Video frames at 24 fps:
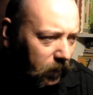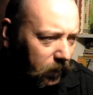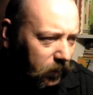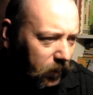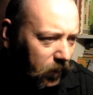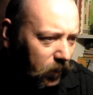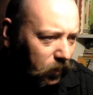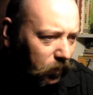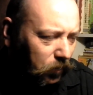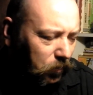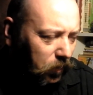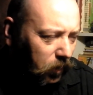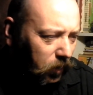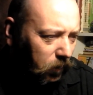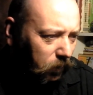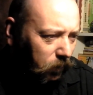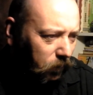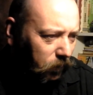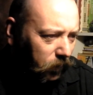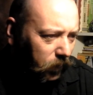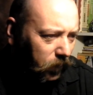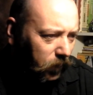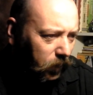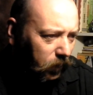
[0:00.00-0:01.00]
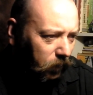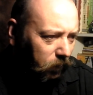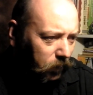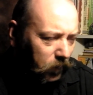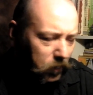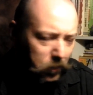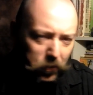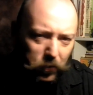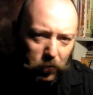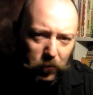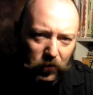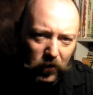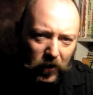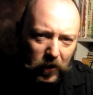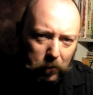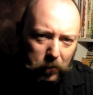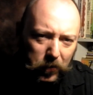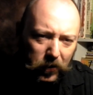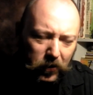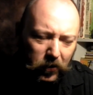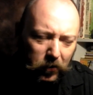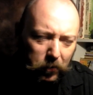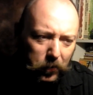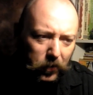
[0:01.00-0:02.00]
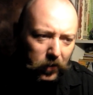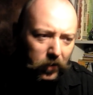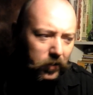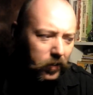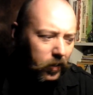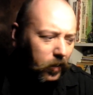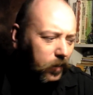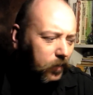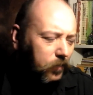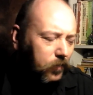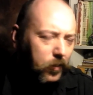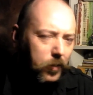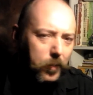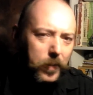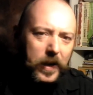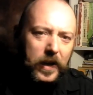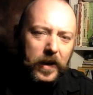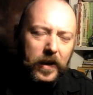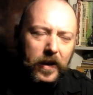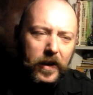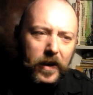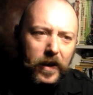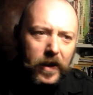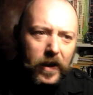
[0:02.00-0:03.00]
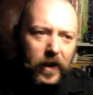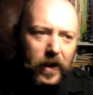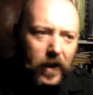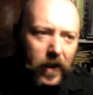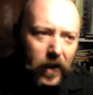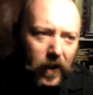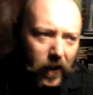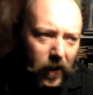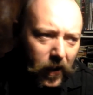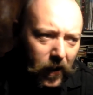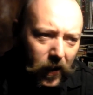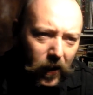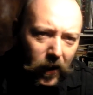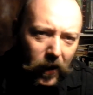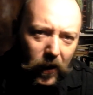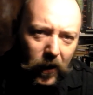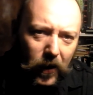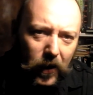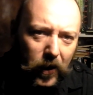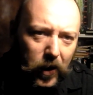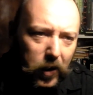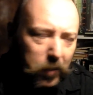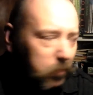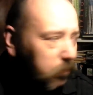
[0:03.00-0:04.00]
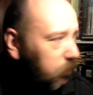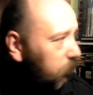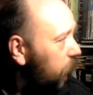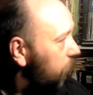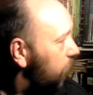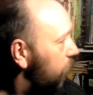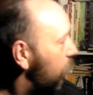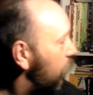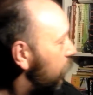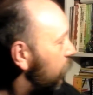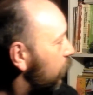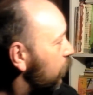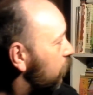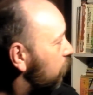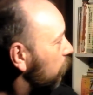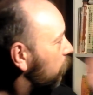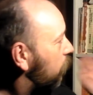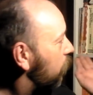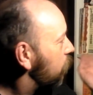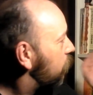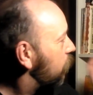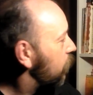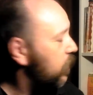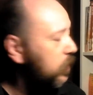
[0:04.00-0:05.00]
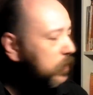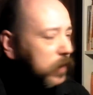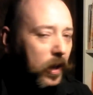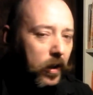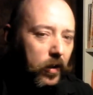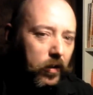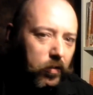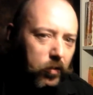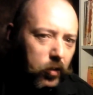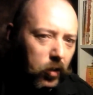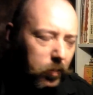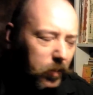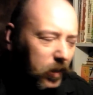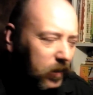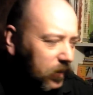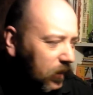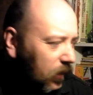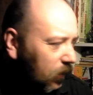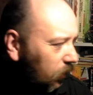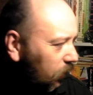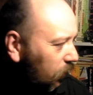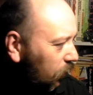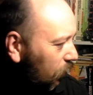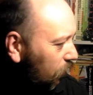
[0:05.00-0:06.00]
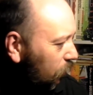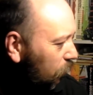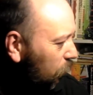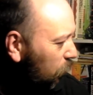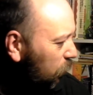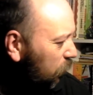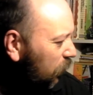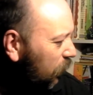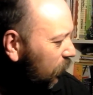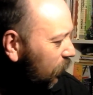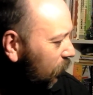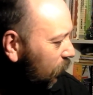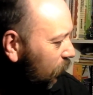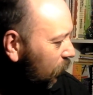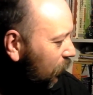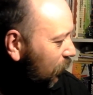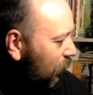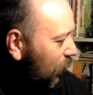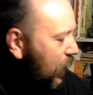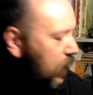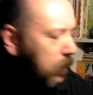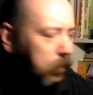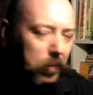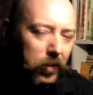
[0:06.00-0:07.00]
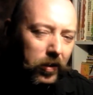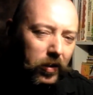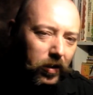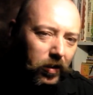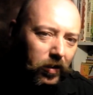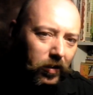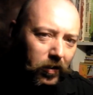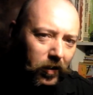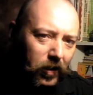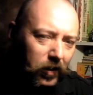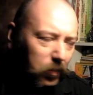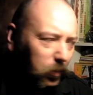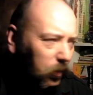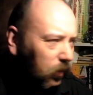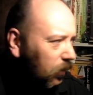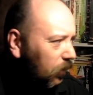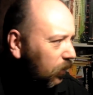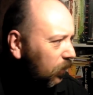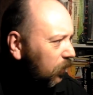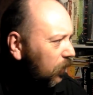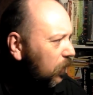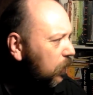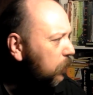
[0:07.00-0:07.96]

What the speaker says: disk drive Future Was 8-bit has put aside for me. And I shall continue going through all my discs. Unfortunately, tapes is what it is